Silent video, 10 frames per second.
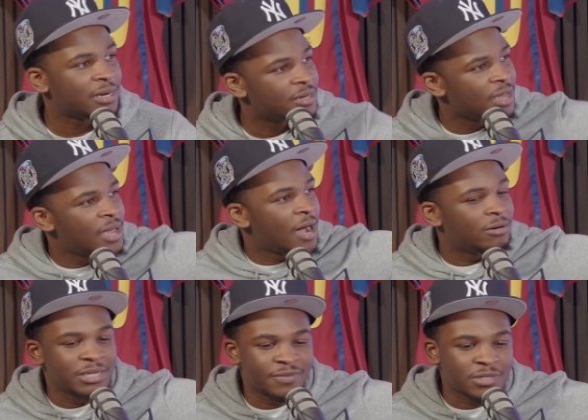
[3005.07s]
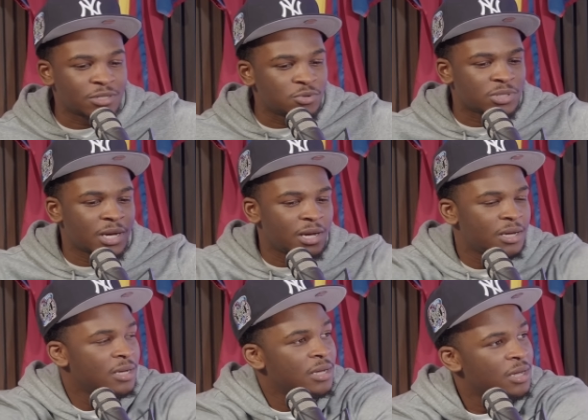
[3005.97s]
and I'll leave it to you
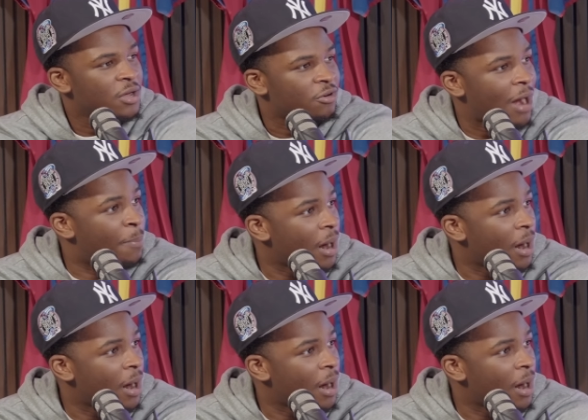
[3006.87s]
to wrap